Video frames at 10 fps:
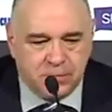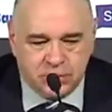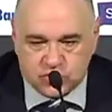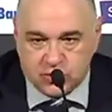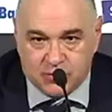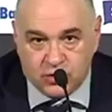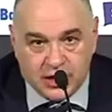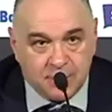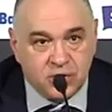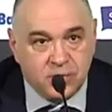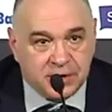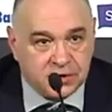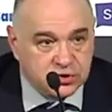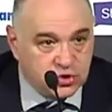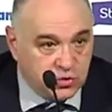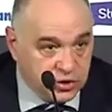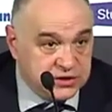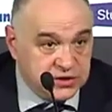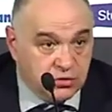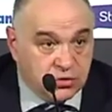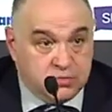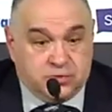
losing the game, but this goes very